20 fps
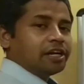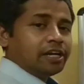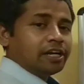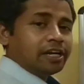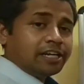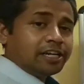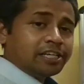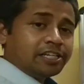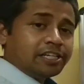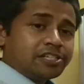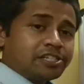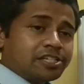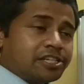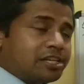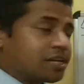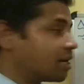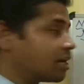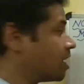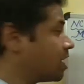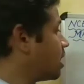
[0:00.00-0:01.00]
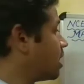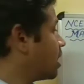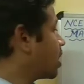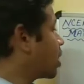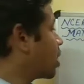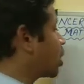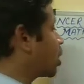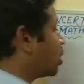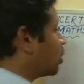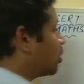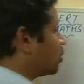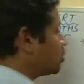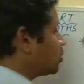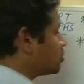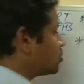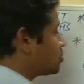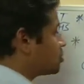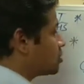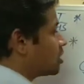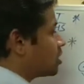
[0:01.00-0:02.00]
it is
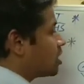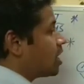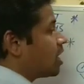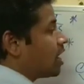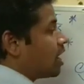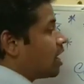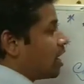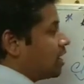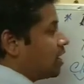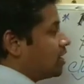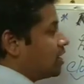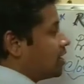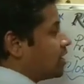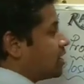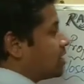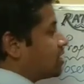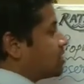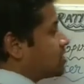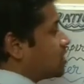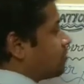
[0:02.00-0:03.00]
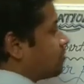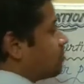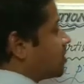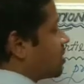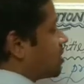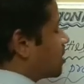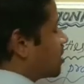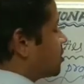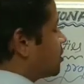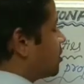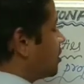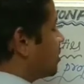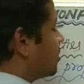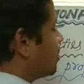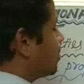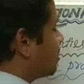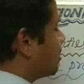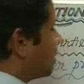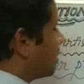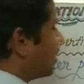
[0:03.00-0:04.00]
closed under subtraction.